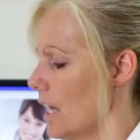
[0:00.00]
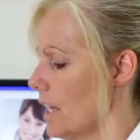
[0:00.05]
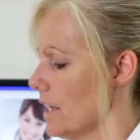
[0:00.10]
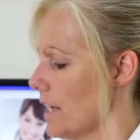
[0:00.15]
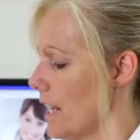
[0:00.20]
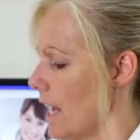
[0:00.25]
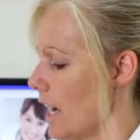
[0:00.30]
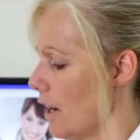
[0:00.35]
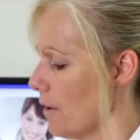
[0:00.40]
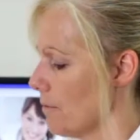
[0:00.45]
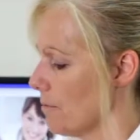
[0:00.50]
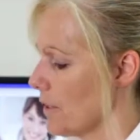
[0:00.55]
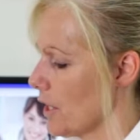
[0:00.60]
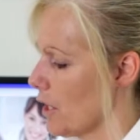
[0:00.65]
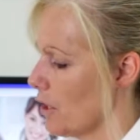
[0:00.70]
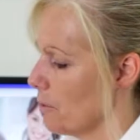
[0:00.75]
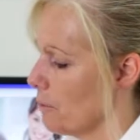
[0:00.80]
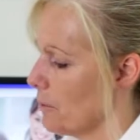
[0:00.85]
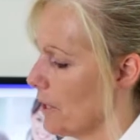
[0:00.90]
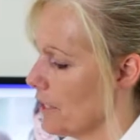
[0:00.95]
Now,
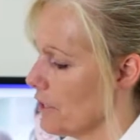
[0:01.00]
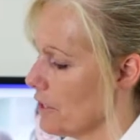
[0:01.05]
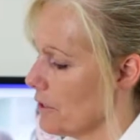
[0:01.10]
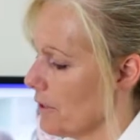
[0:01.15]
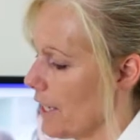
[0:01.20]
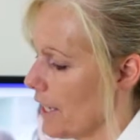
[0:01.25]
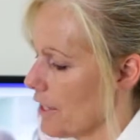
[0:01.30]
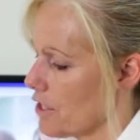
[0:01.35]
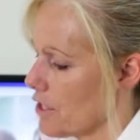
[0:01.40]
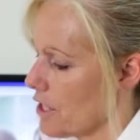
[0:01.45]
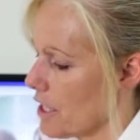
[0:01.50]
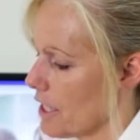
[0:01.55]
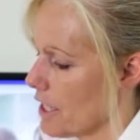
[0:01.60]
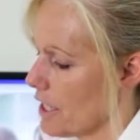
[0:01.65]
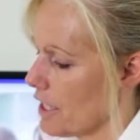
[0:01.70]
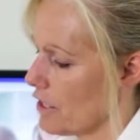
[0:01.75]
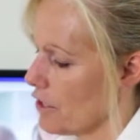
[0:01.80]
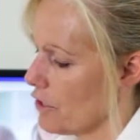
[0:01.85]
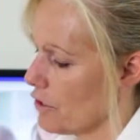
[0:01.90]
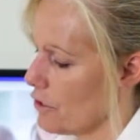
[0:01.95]
when you're
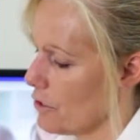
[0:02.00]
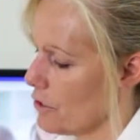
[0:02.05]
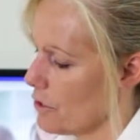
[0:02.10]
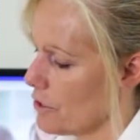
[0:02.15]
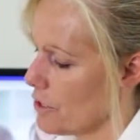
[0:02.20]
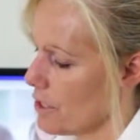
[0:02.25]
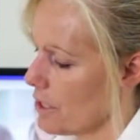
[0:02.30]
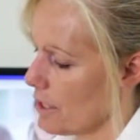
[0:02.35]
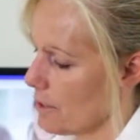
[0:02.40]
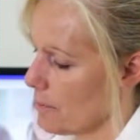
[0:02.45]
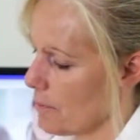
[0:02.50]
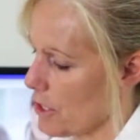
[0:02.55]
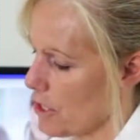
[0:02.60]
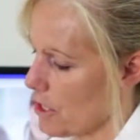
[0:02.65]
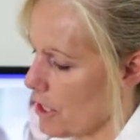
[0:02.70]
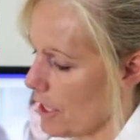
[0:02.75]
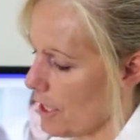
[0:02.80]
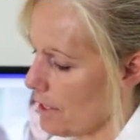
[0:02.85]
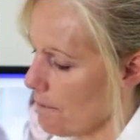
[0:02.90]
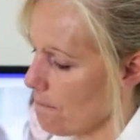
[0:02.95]
actually using the
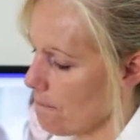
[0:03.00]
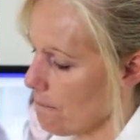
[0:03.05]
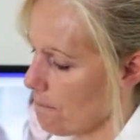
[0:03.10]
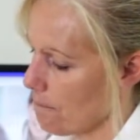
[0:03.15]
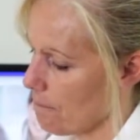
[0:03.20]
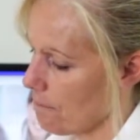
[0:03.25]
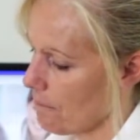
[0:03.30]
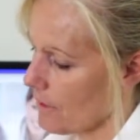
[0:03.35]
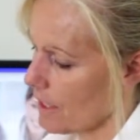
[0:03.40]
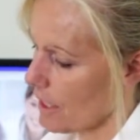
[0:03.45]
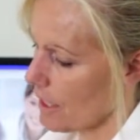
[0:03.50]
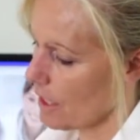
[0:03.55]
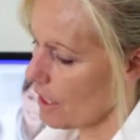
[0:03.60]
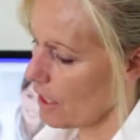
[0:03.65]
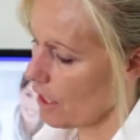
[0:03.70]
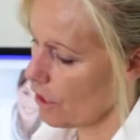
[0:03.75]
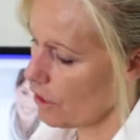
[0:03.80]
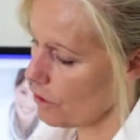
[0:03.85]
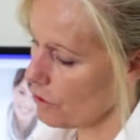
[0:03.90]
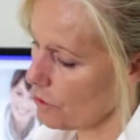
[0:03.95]
machine,
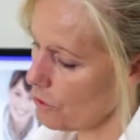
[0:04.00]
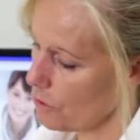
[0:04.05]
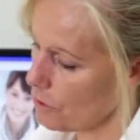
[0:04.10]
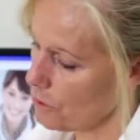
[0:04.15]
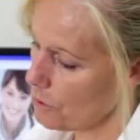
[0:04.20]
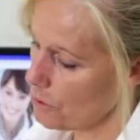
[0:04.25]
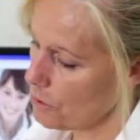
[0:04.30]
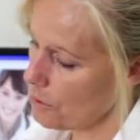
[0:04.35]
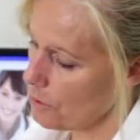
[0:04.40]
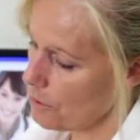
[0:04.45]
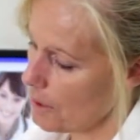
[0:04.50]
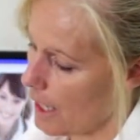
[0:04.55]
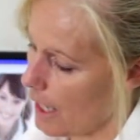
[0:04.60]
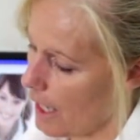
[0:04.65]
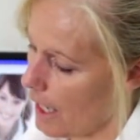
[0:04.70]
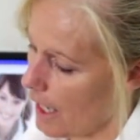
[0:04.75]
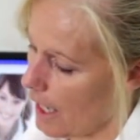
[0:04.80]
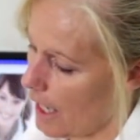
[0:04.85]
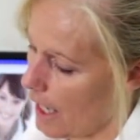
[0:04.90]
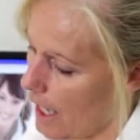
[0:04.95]
you
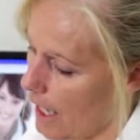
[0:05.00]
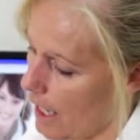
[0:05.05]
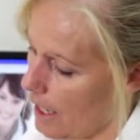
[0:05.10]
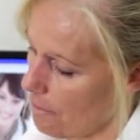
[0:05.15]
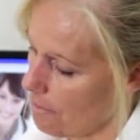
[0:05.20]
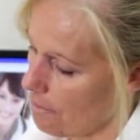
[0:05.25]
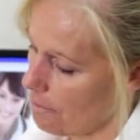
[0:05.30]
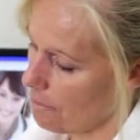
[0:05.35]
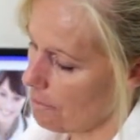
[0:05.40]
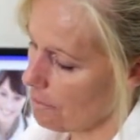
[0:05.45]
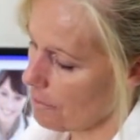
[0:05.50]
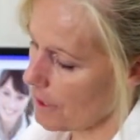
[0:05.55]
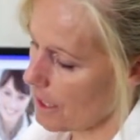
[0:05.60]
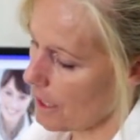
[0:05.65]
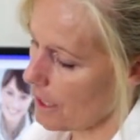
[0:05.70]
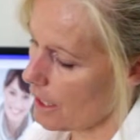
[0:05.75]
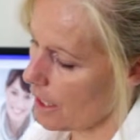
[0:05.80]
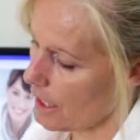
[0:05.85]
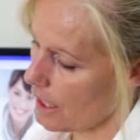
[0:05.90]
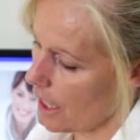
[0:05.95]

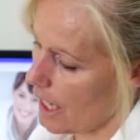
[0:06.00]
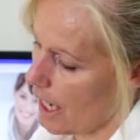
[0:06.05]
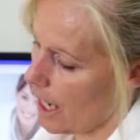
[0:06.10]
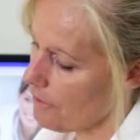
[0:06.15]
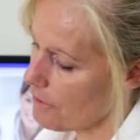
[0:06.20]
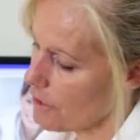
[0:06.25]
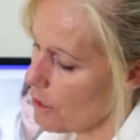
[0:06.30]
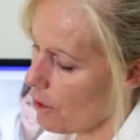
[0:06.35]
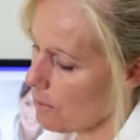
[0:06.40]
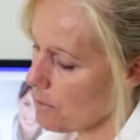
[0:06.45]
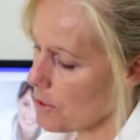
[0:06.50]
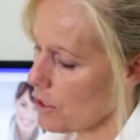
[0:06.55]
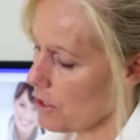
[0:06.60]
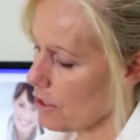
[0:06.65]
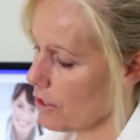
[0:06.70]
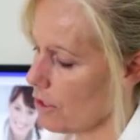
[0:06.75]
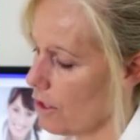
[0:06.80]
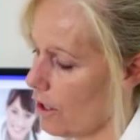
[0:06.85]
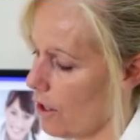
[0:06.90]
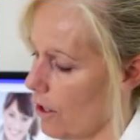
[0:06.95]
have an
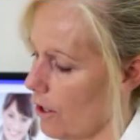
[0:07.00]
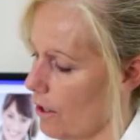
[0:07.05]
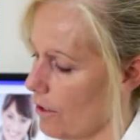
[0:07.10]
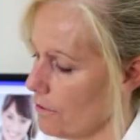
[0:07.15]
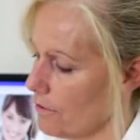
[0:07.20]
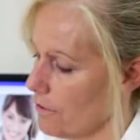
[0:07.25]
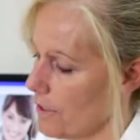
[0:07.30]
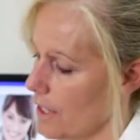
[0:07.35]
option of,